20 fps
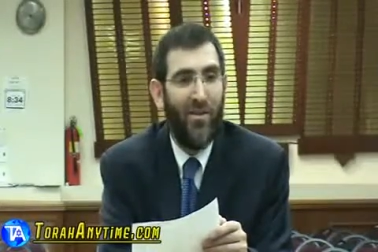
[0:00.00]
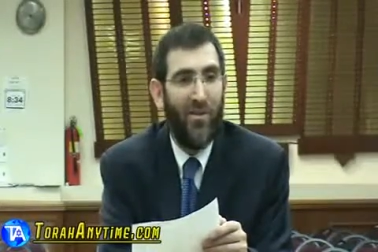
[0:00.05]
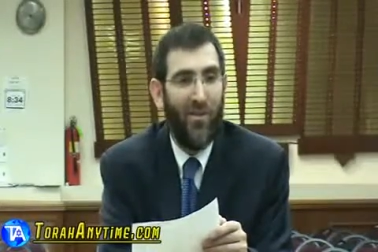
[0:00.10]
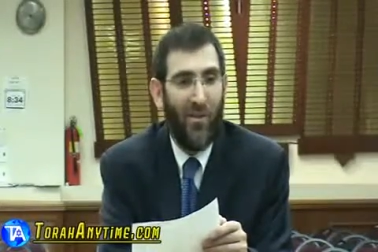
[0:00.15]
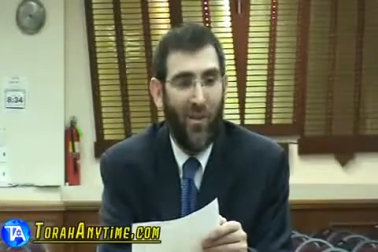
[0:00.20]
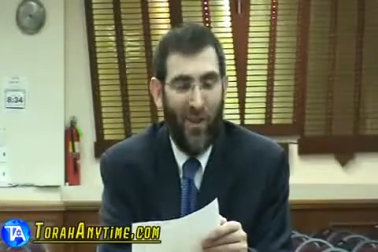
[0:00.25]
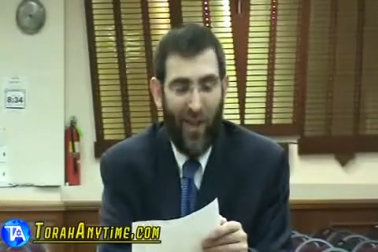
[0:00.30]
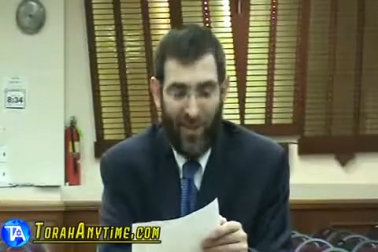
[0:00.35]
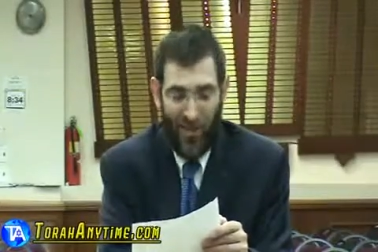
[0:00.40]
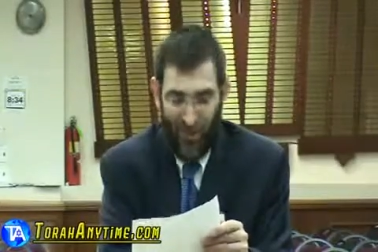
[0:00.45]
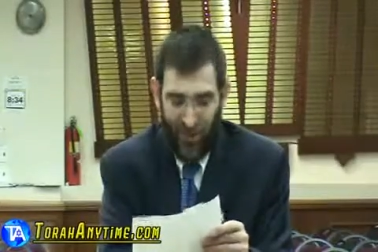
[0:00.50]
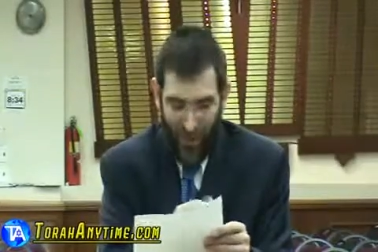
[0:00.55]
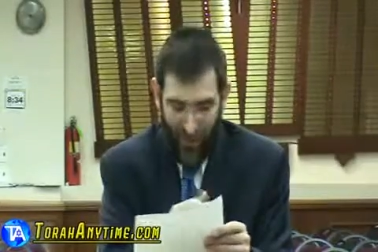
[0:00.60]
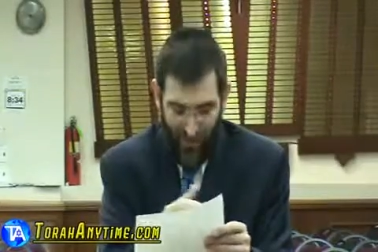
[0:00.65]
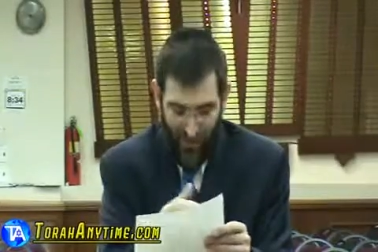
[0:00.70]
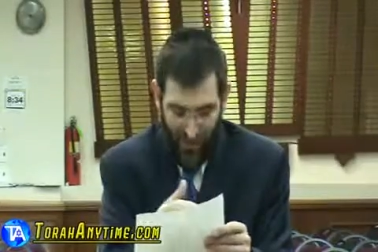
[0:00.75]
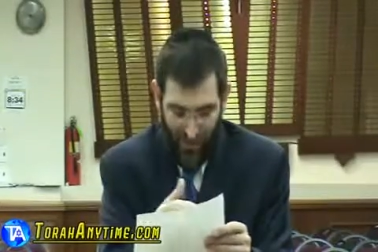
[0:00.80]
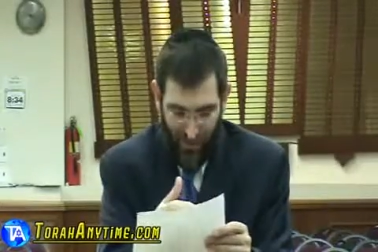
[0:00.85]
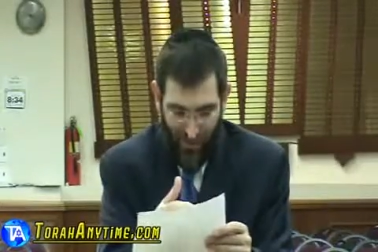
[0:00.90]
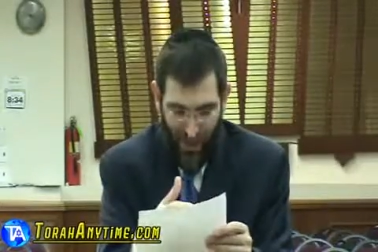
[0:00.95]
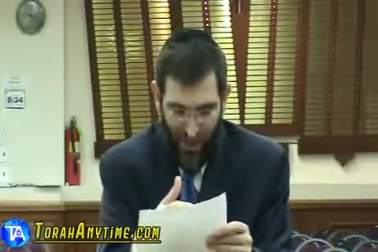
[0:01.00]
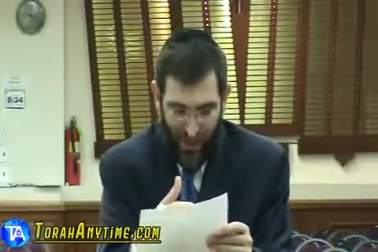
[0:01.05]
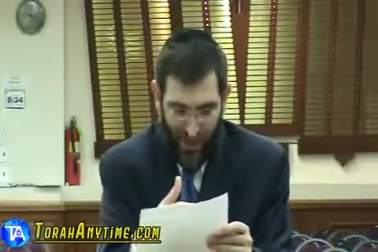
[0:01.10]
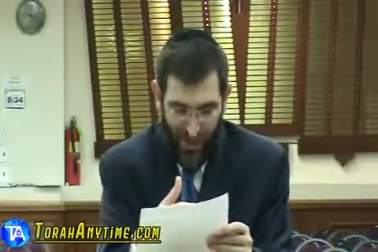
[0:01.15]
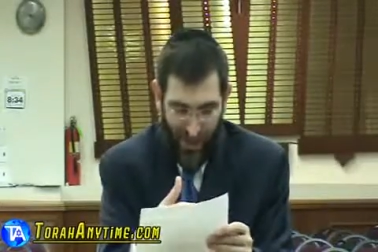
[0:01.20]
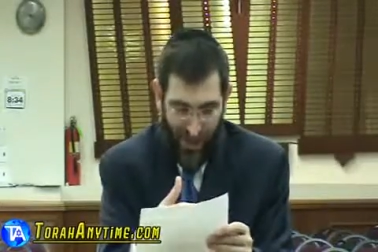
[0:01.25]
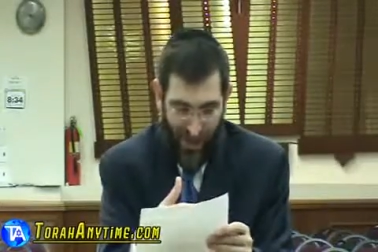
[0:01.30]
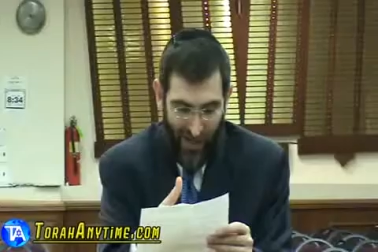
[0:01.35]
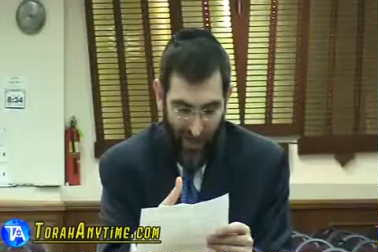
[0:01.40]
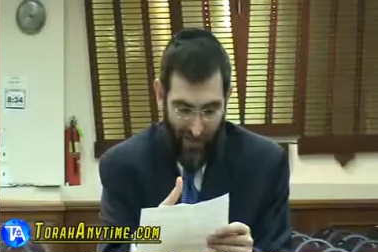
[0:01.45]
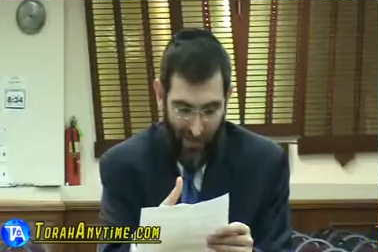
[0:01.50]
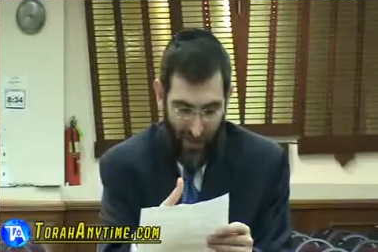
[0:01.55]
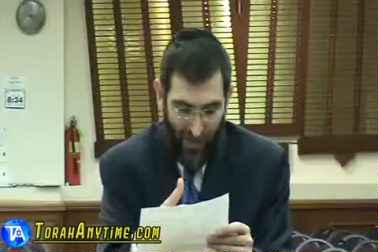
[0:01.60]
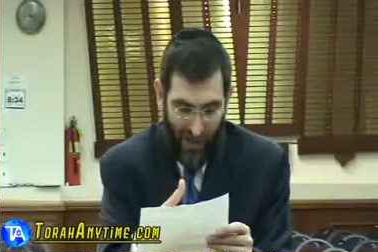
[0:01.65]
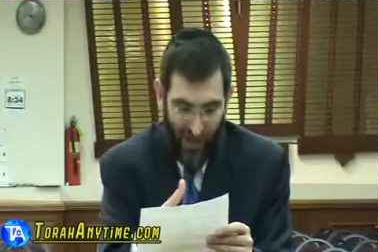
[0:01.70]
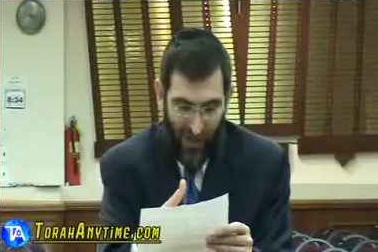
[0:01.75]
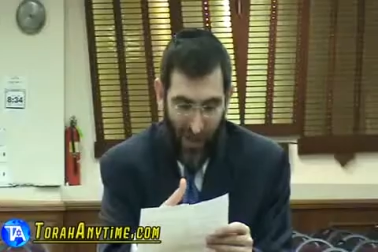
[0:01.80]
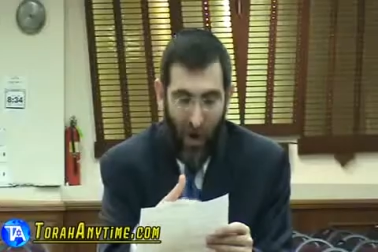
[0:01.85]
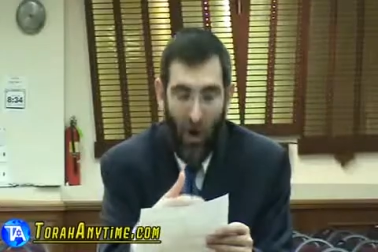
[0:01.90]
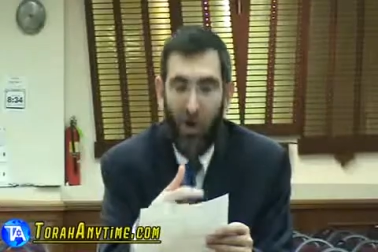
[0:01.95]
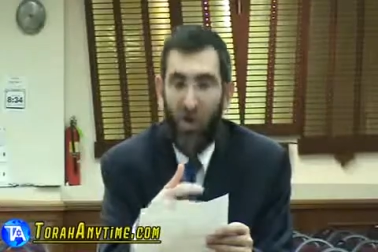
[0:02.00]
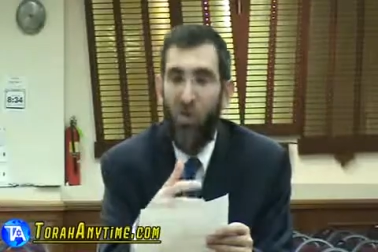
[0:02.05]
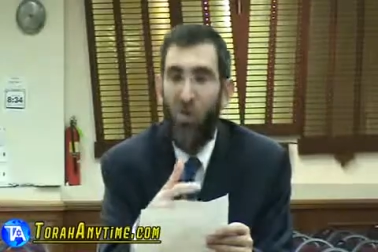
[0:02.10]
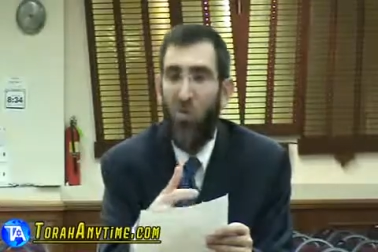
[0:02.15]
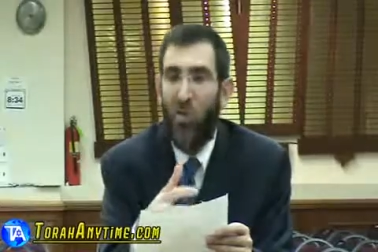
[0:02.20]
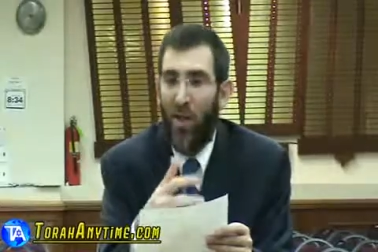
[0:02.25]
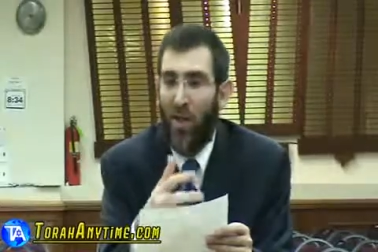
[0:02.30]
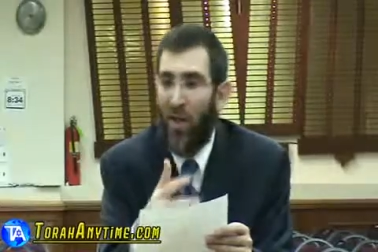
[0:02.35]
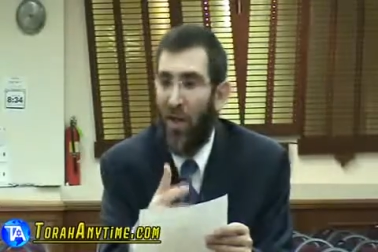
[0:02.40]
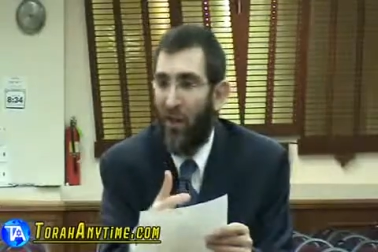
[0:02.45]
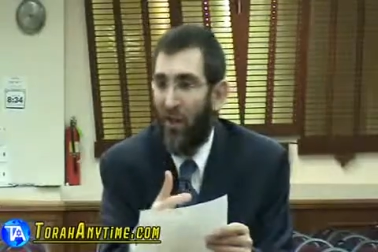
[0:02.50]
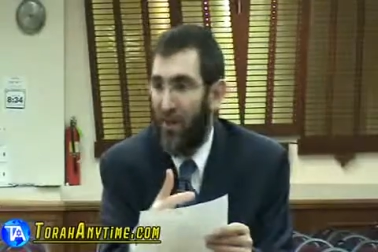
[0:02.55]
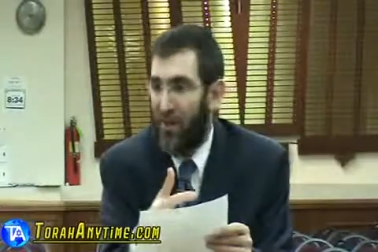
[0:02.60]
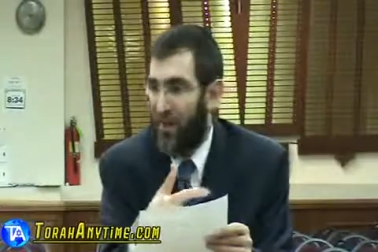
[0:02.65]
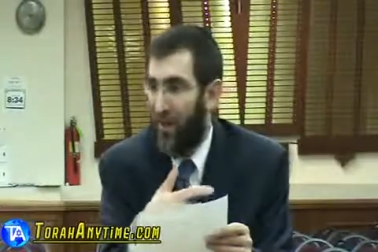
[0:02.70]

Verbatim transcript: It's only later that he responds to that when he says, "Are you Hillel?"